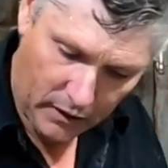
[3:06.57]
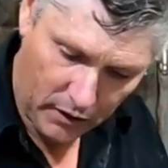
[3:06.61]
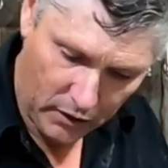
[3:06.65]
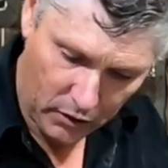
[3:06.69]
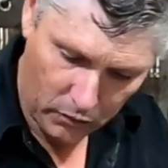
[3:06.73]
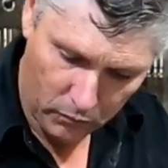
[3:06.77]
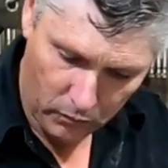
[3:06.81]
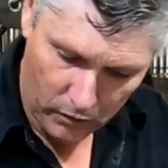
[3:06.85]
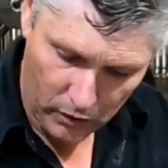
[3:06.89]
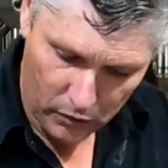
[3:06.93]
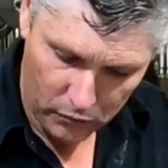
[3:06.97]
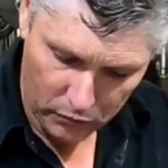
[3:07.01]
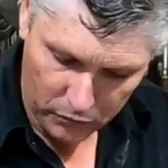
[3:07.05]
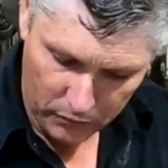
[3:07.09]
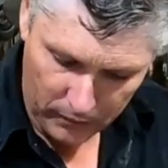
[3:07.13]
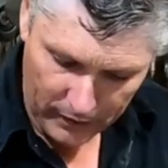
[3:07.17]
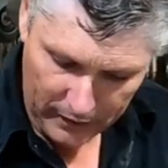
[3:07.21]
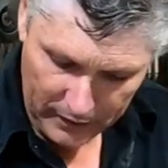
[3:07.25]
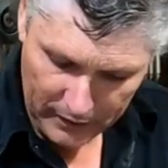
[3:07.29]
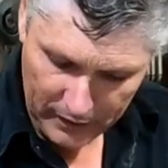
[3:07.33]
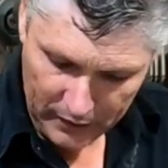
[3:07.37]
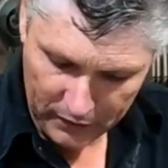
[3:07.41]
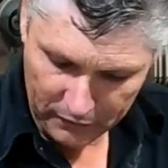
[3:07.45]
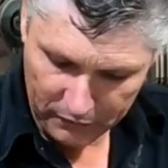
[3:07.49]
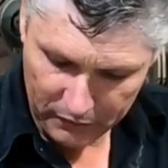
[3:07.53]
and a weld
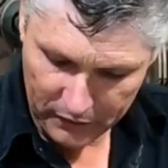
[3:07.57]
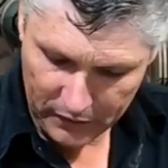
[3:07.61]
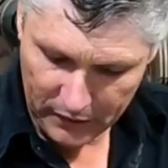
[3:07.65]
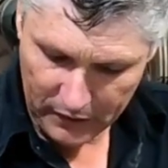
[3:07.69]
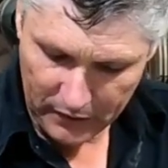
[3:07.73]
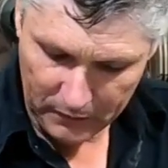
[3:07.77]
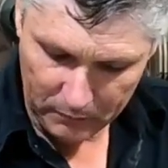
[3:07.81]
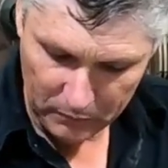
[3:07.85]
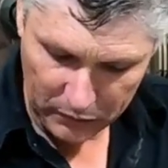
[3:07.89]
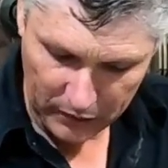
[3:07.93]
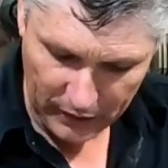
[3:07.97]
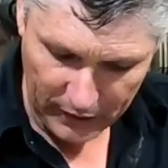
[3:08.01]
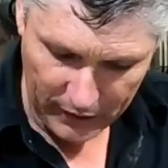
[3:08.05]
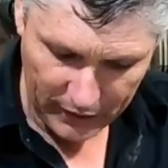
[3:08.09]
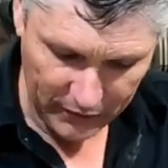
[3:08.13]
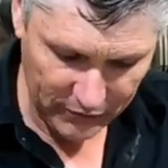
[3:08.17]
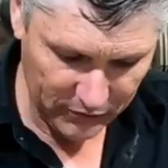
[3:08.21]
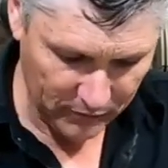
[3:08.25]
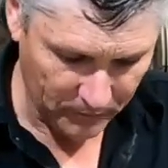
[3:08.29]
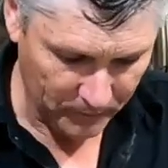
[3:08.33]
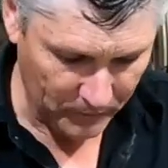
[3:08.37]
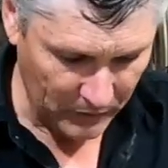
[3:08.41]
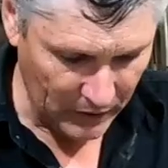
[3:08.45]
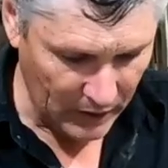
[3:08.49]
around there to fit it in place.